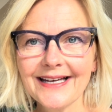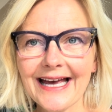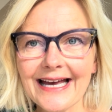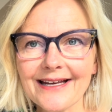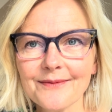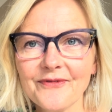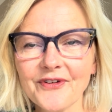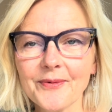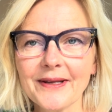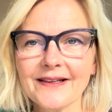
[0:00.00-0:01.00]
I am
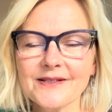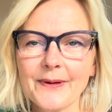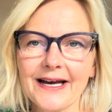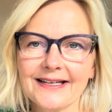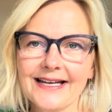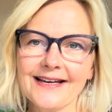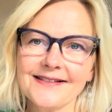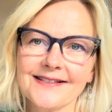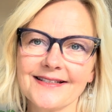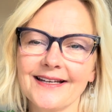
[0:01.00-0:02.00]
filming this
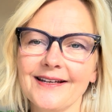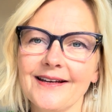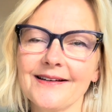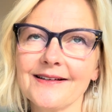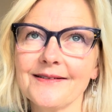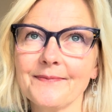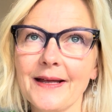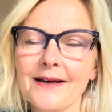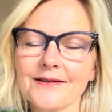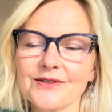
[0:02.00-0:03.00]
podcast in
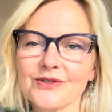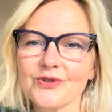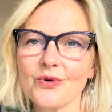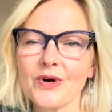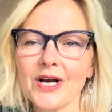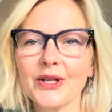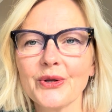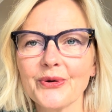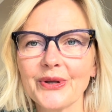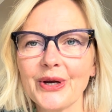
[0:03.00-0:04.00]
a
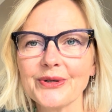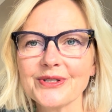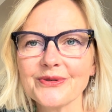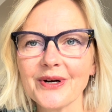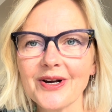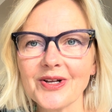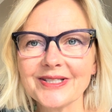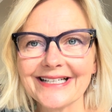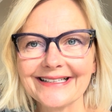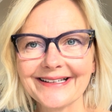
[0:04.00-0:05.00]
local yarn store called
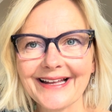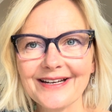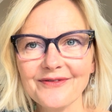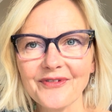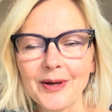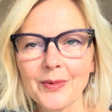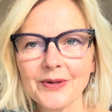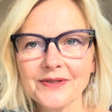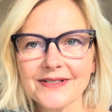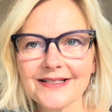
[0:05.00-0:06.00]
Dandelion
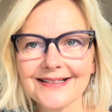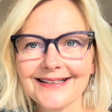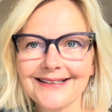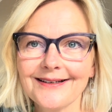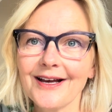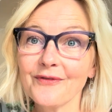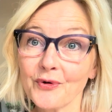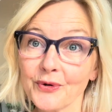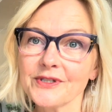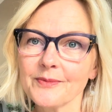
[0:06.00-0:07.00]
Fibers. Of
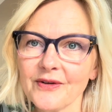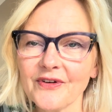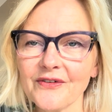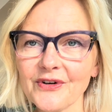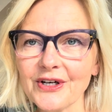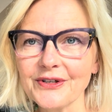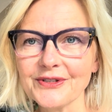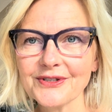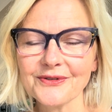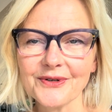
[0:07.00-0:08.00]
course, my favorite yarn
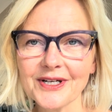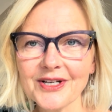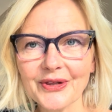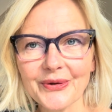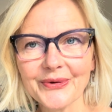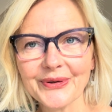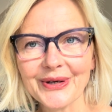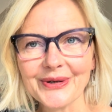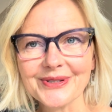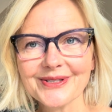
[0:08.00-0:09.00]
store, local
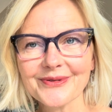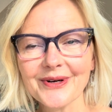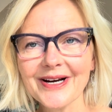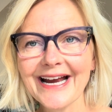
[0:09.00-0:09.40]
yarn store.